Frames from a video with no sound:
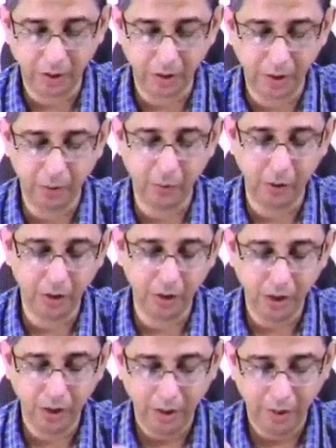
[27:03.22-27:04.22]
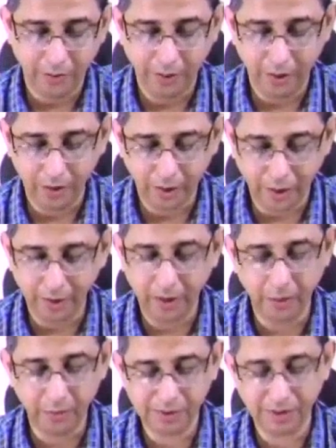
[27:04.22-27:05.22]
antibody, then
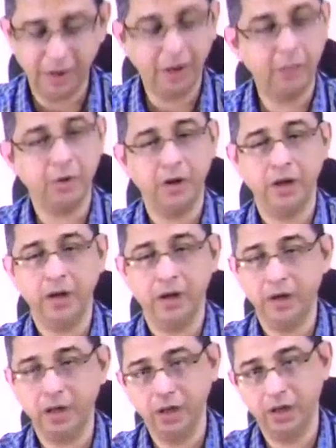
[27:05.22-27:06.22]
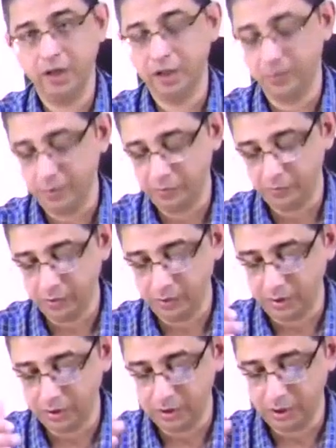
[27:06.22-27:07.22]
anti-musk antibody, and anti-LRP4,
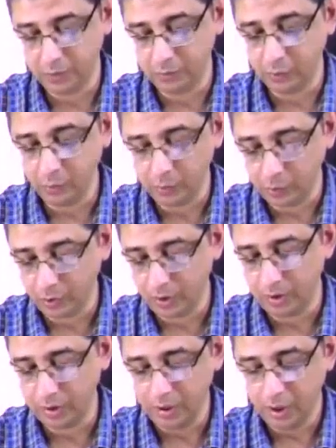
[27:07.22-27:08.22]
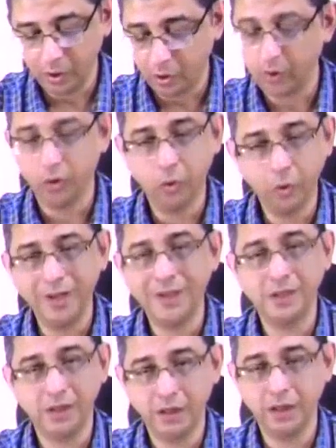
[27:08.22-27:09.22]
that is lipoprotein or low
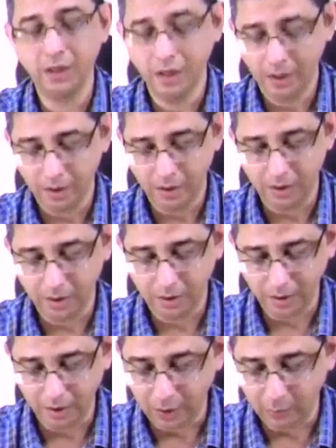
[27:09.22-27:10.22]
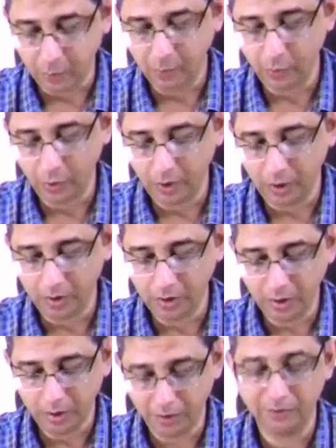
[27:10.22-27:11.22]
density
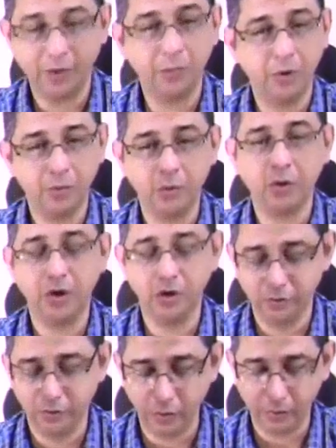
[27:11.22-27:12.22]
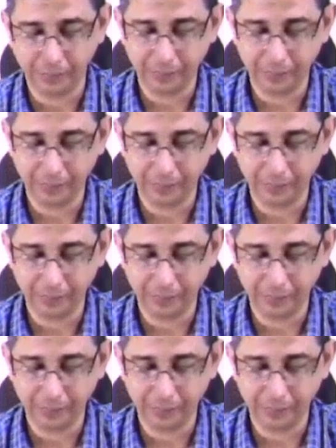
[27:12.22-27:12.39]
lipoprotein receptor protein 4